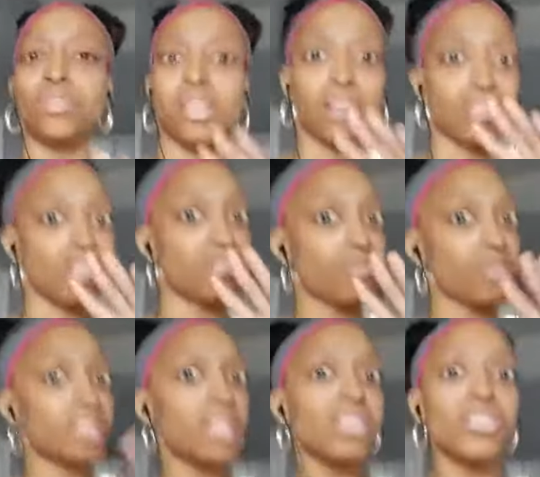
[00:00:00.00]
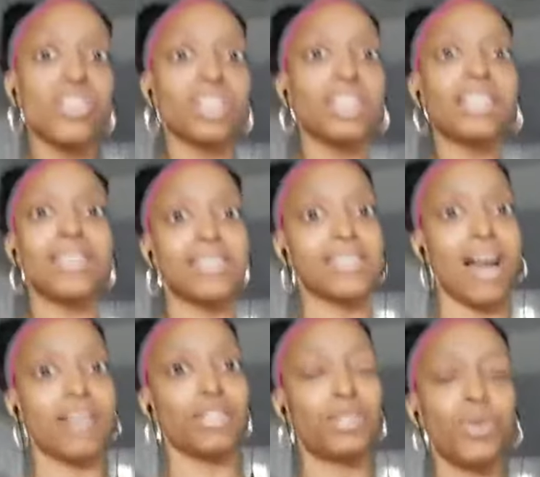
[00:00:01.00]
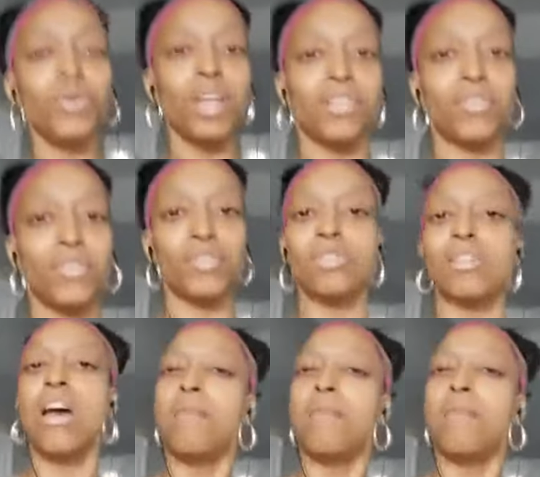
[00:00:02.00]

Now, she traditionally does not do interviews,